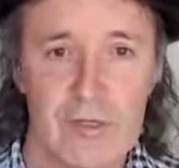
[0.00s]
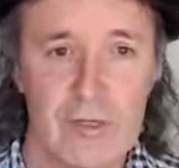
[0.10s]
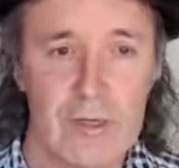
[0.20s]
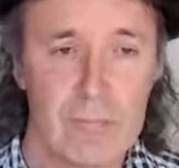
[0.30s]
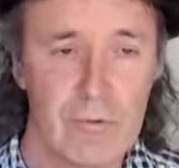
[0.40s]

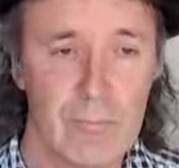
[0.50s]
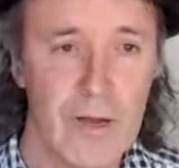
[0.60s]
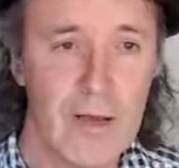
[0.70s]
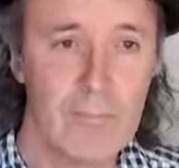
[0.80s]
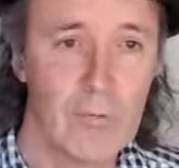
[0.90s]
Hebrew
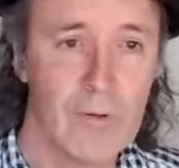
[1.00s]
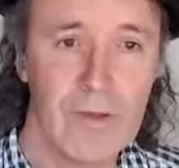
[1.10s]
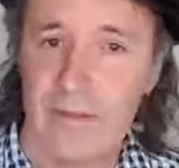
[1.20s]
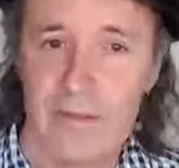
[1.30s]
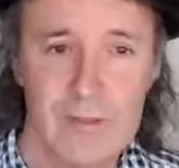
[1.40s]
Bible,
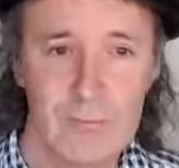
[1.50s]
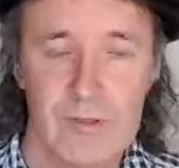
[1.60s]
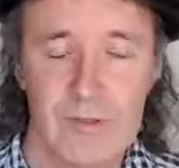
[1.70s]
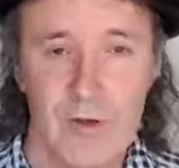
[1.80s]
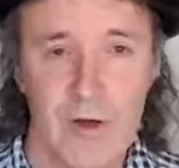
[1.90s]
this
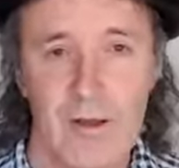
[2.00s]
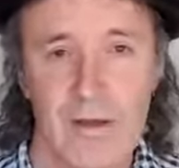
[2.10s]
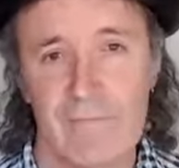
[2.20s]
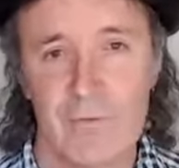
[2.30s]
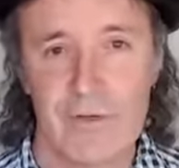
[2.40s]
was not
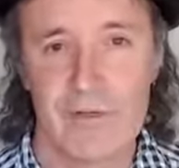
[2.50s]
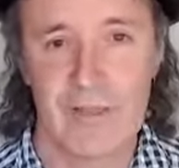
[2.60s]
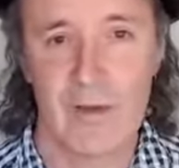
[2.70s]
a voice